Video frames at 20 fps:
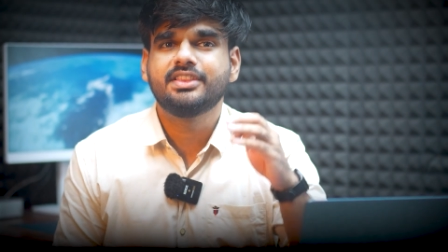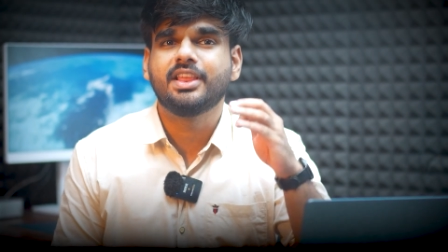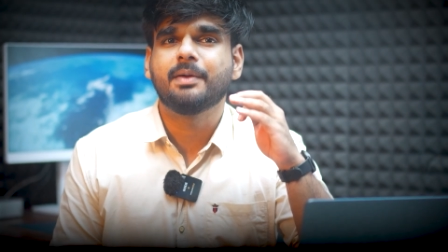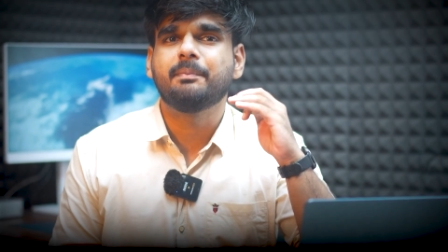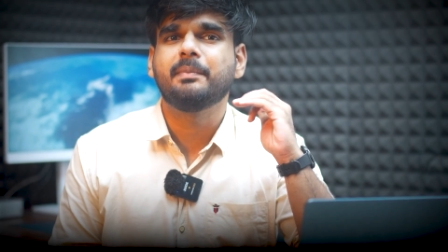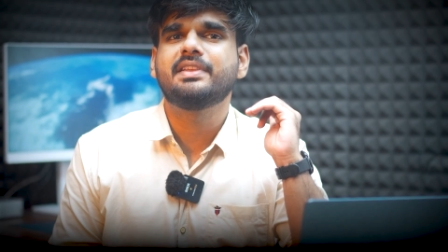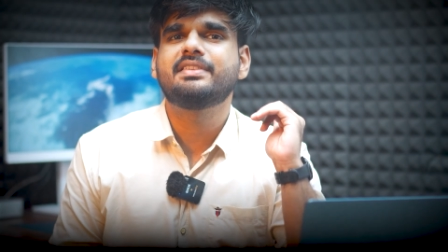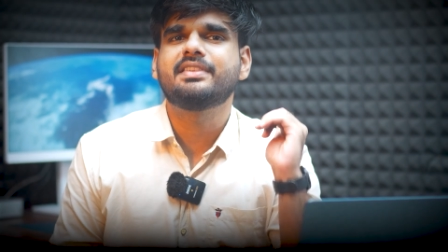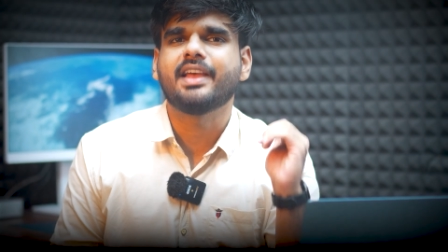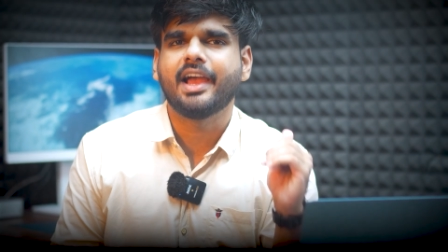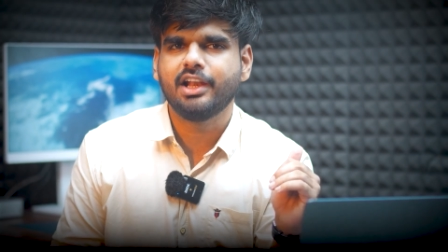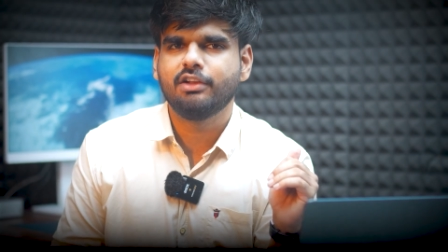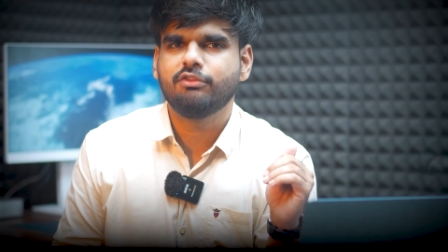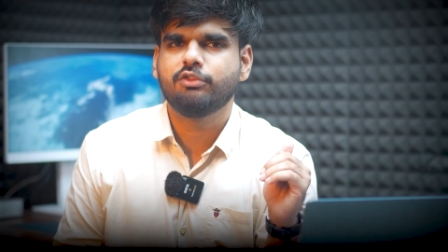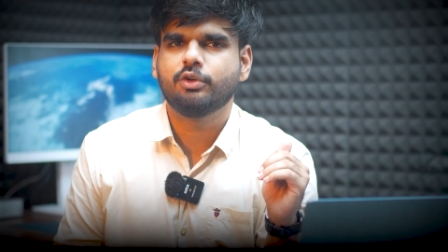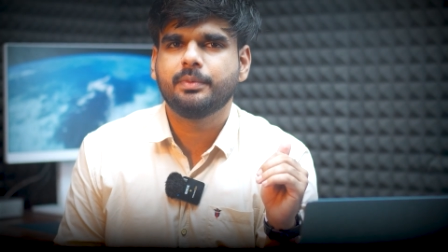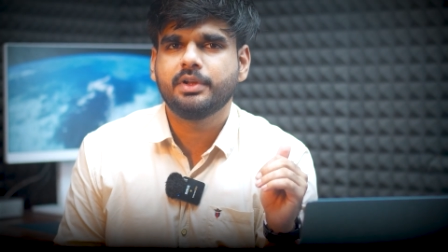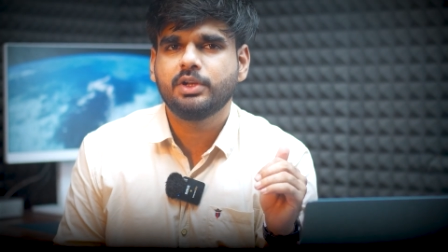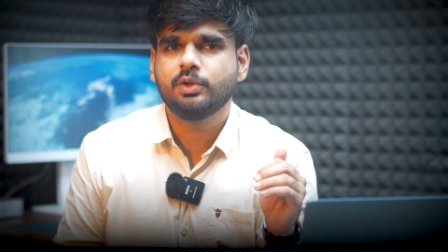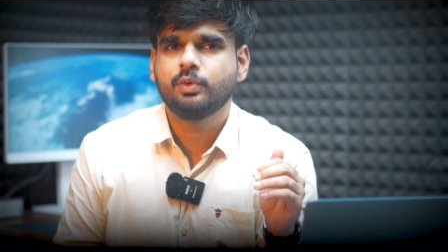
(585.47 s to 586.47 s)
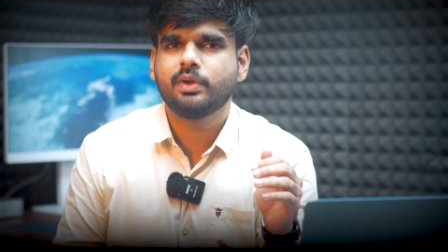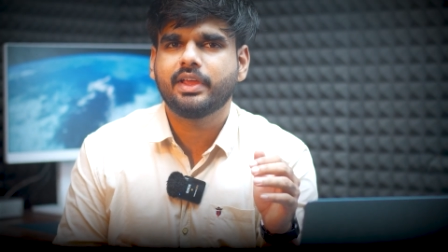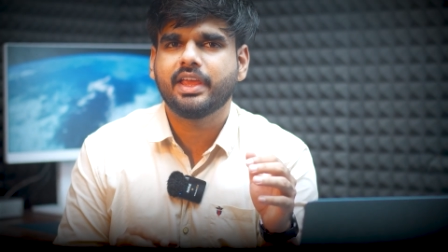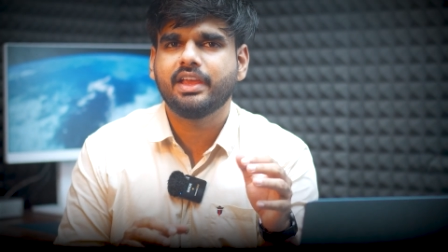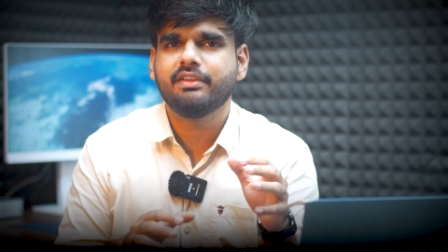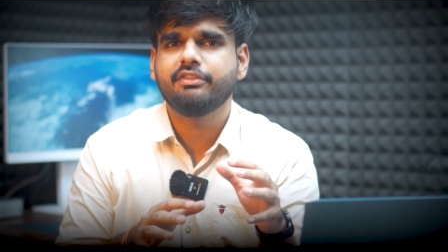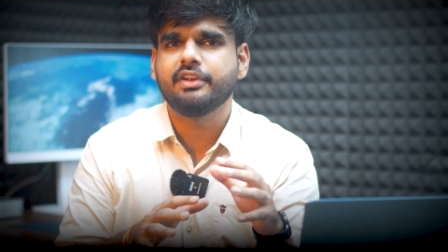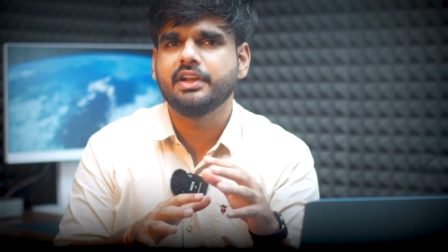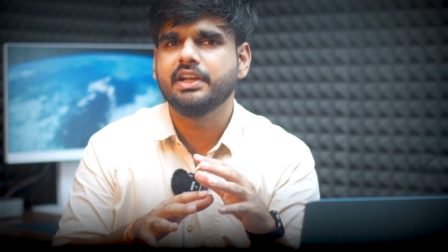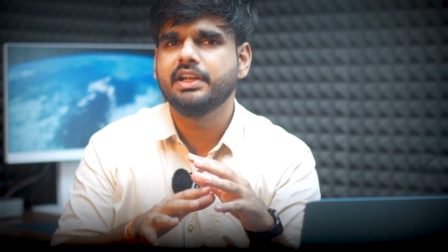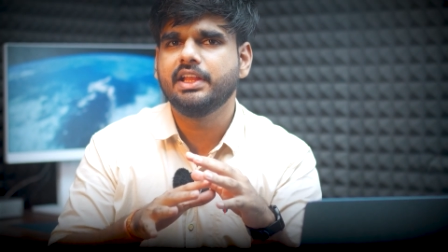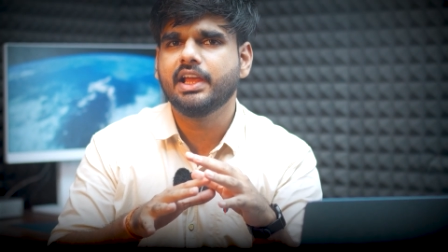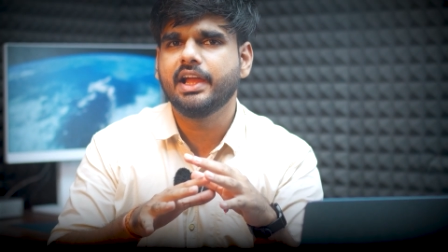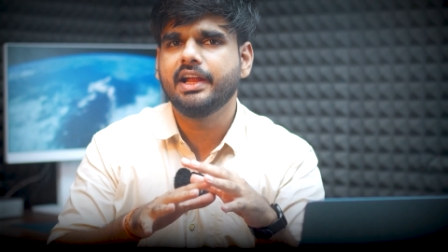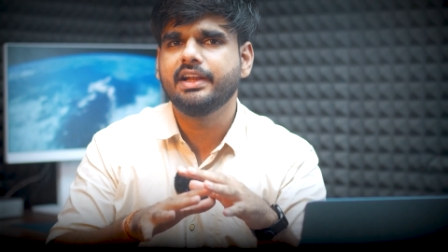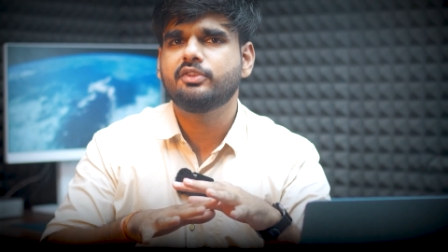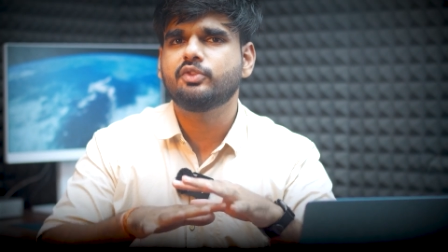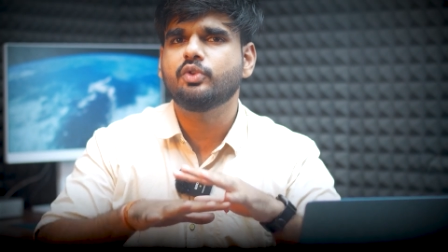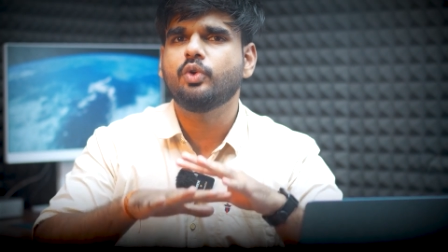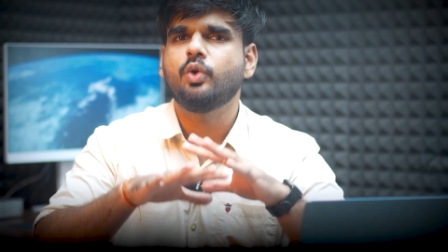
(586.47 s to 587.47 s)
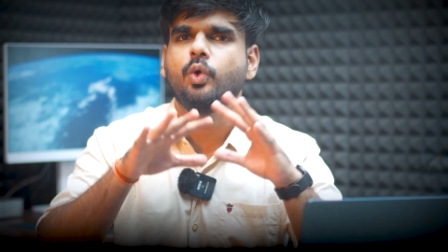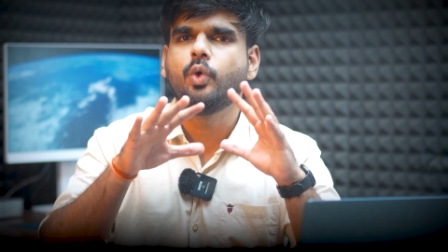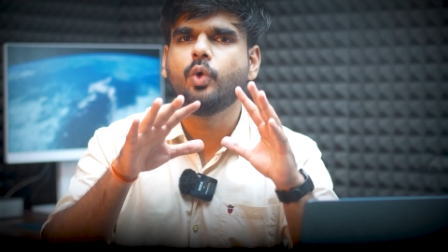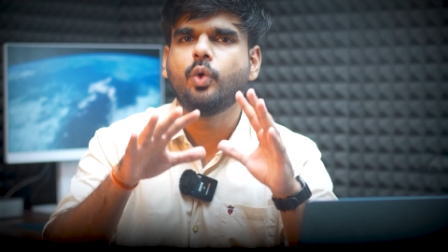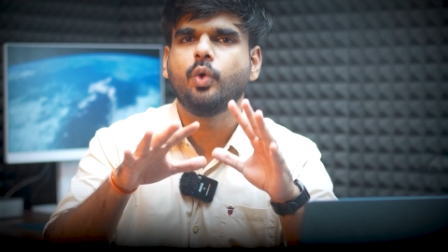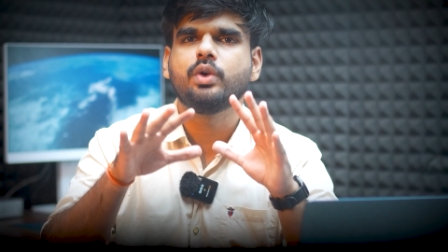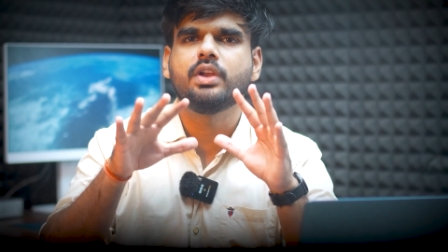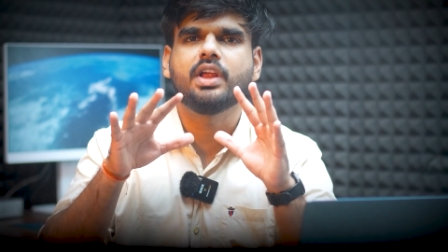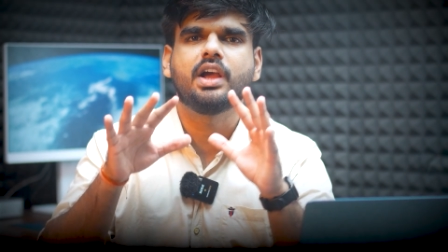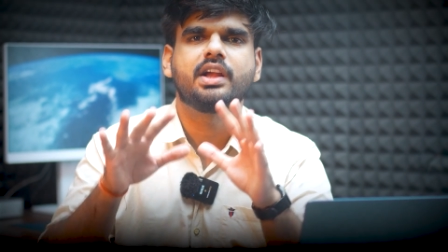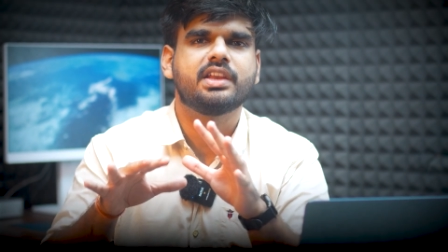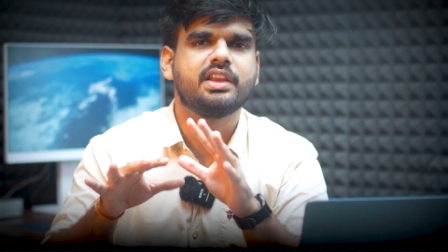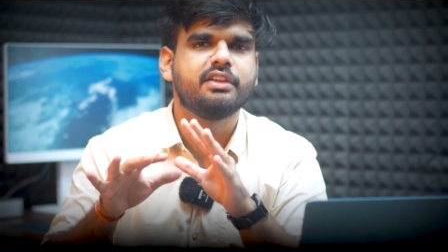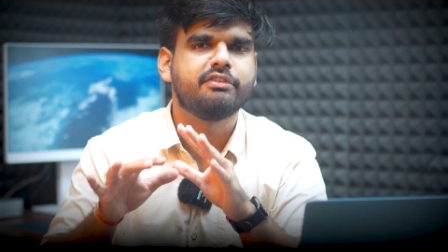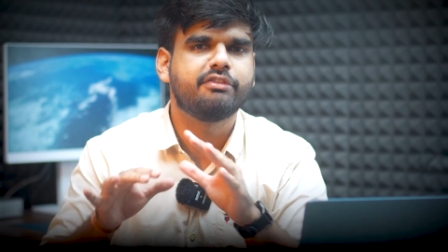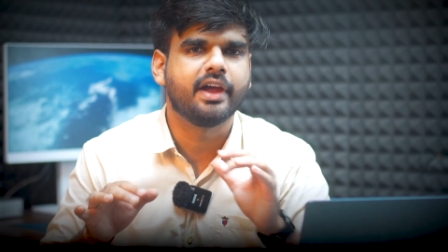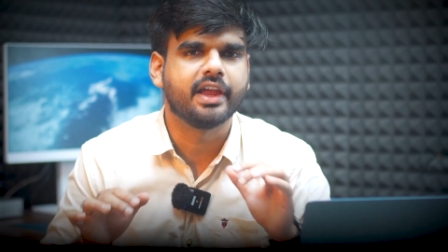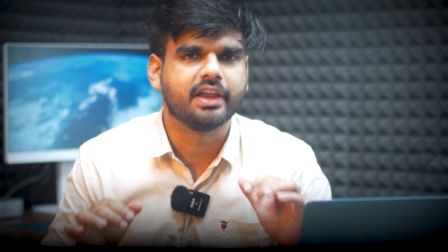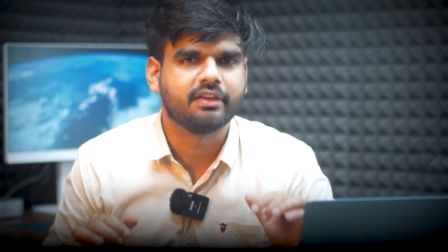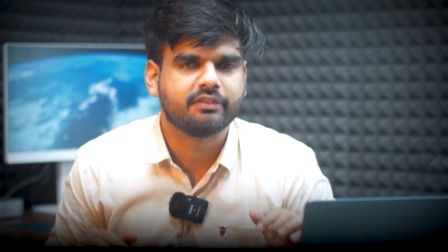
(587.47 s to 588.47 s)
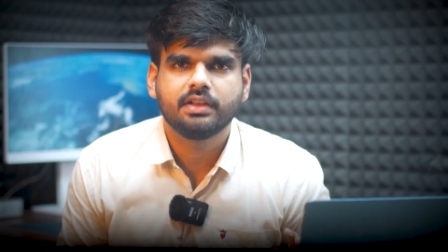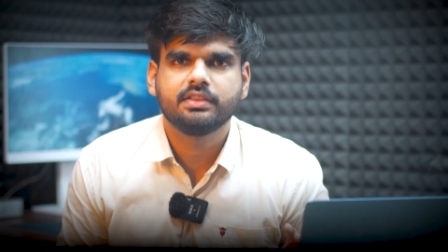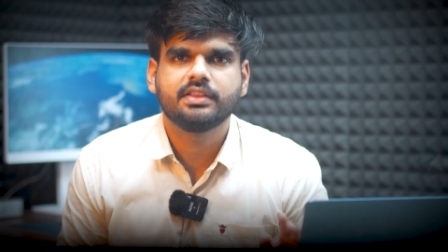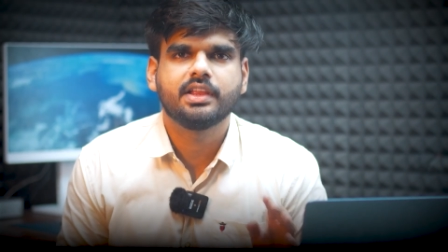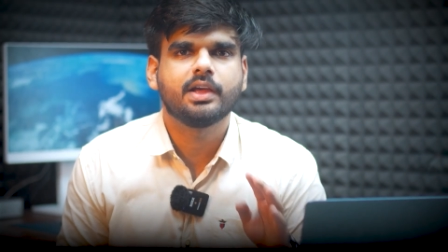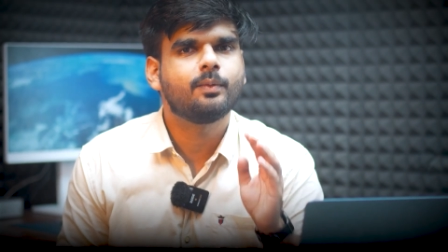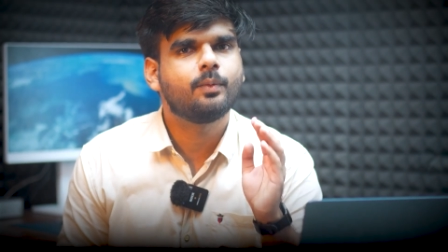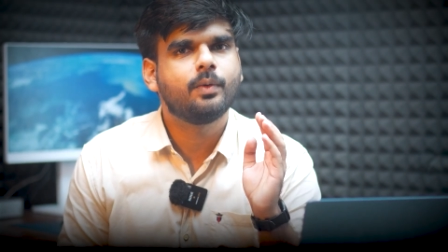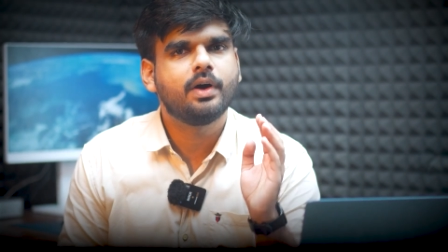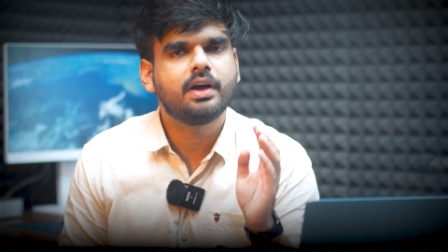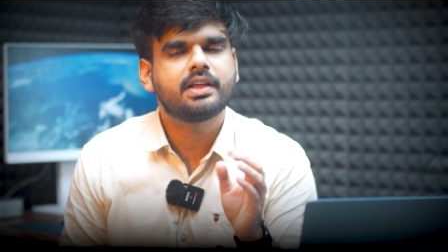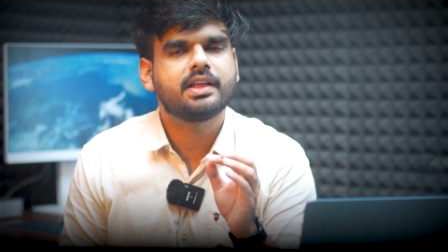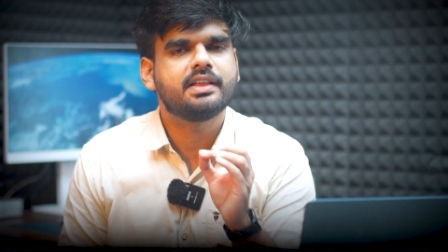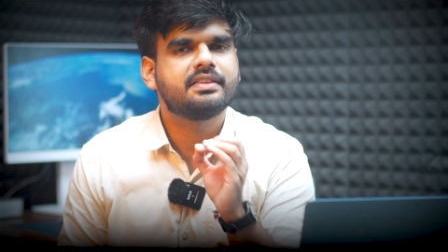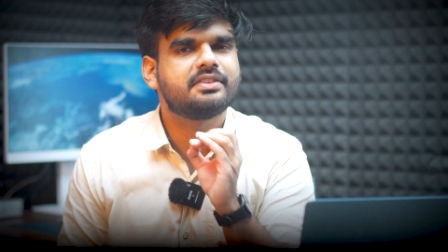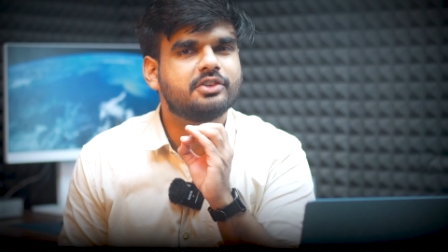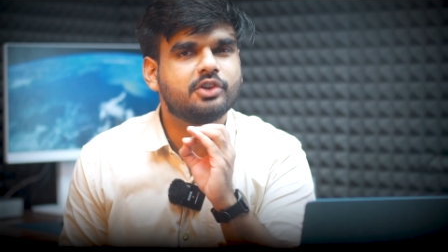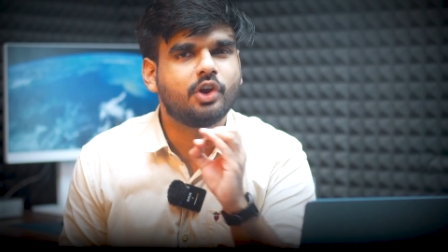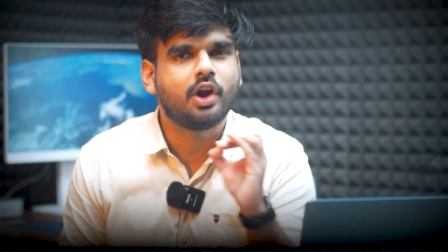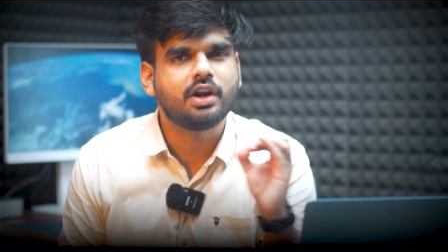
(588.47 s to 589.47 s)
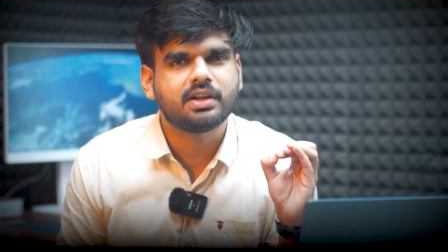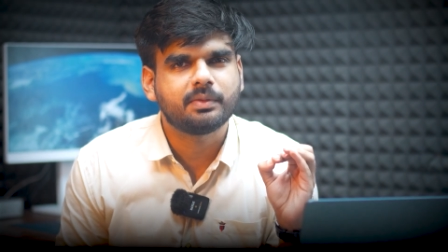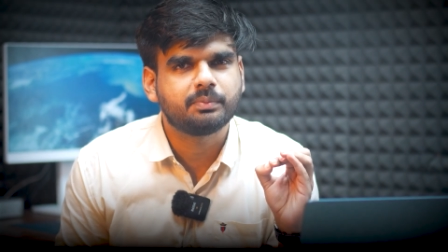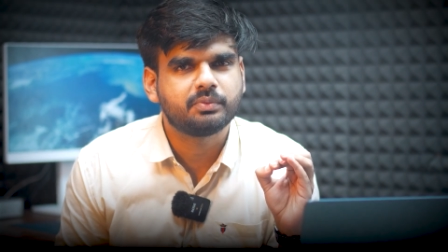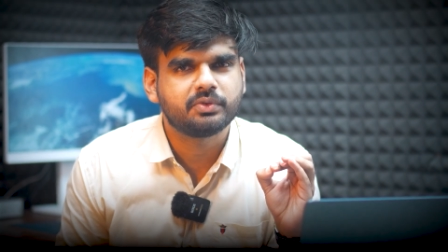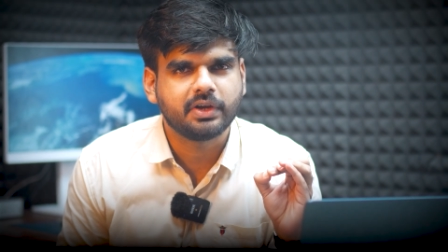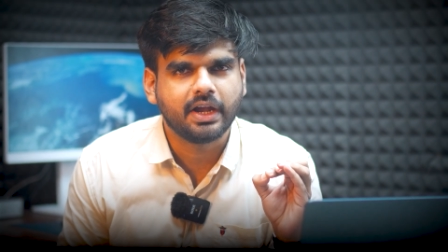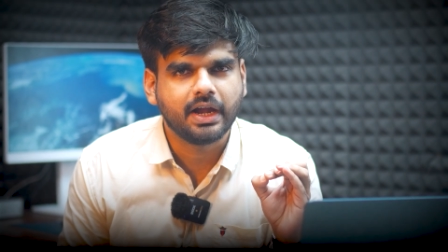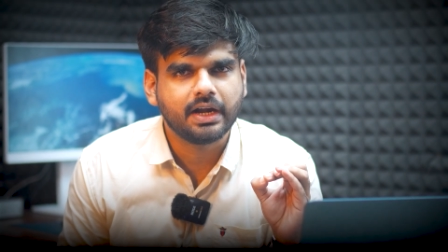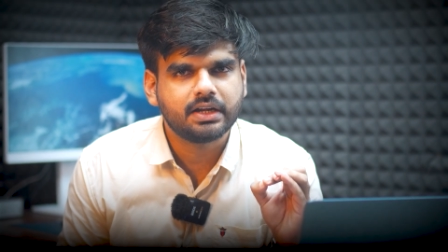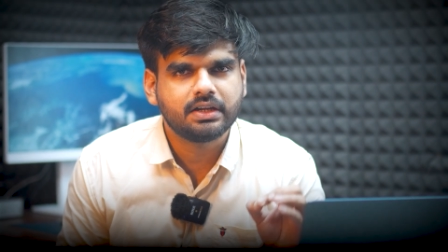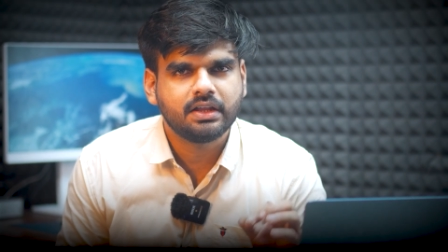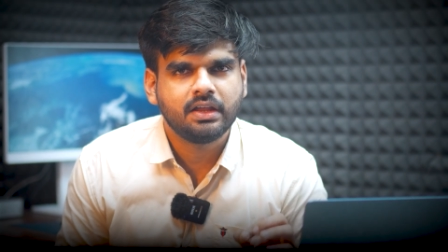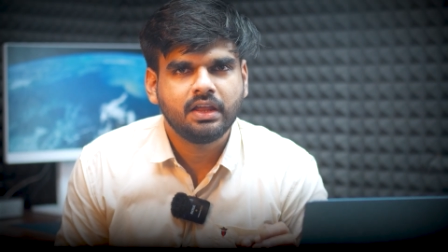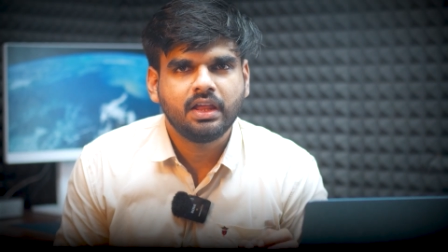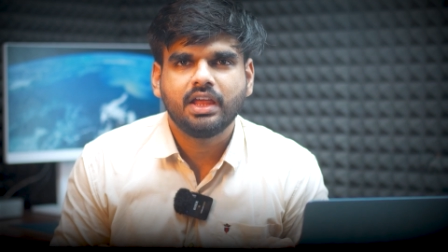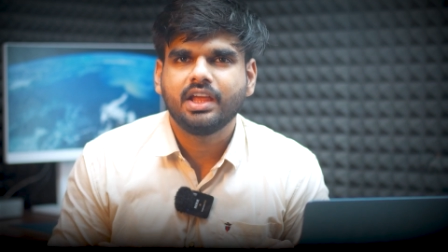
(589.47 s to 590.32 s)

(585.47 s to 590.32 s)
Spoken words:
the missile woman who gave India its own Agni 5? Their work is not abstract.